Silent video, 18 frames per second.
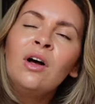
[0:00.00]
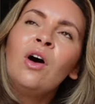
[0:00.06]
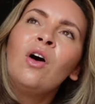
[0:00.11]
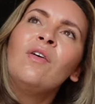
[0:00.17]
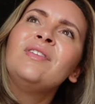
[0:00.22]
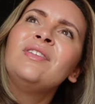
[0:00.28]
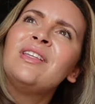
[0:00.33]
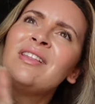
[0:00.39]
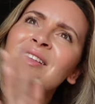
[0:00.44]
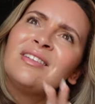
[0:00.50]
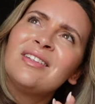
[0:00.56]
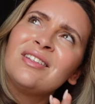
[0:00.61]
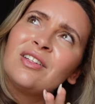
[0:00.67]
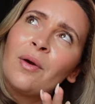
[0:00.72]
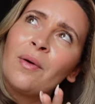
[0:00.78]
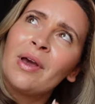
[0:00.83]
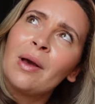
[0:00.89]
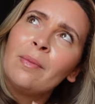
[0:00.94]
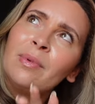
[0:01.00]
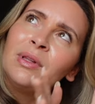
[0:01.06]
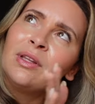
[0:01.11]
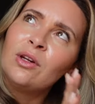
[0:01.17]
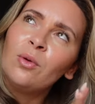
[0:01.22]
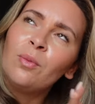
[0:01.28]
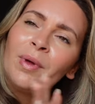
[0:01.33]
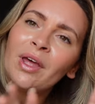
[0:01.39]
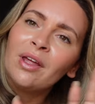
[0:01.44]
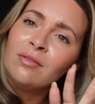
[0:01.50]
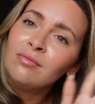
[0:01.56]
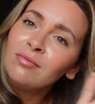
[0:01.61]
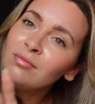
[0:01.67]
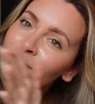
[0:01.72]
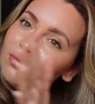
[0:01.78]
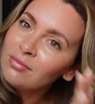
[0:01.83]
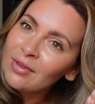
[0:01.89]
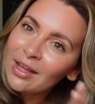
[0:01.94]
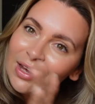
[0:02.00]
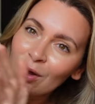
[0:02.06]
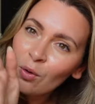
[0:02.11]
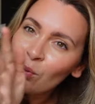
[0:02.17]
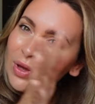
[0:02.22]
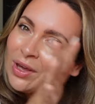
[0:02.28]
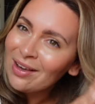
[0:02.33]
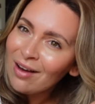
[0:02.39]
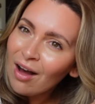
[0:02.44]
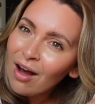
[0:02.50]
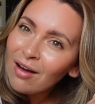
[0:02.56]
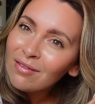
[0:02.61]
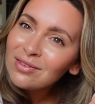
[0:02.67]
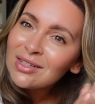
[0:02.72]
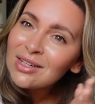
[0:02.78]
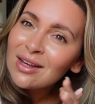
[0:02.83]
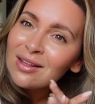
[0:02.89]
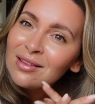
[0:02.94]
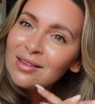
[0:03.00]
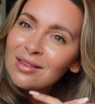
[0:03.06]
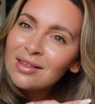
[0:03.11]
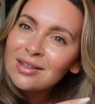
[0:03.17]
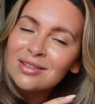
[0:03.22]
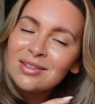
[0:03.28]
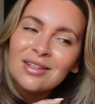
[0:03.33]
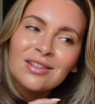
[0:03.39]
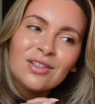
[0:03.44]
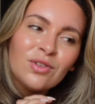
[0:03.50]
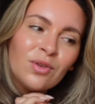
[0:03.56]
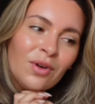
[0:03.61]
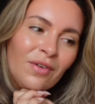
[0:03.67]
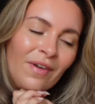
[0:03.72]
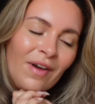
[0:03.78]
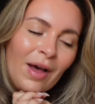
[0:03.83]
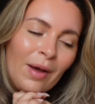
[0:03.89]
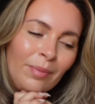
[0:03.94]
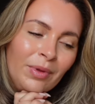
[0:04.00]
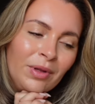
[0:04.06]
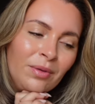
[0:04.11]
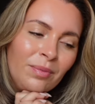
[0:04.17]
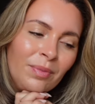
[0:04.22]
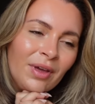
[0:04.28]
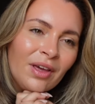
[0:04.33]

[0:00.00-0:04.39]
obviously this is going up a little bit like a week after this has sort of happened.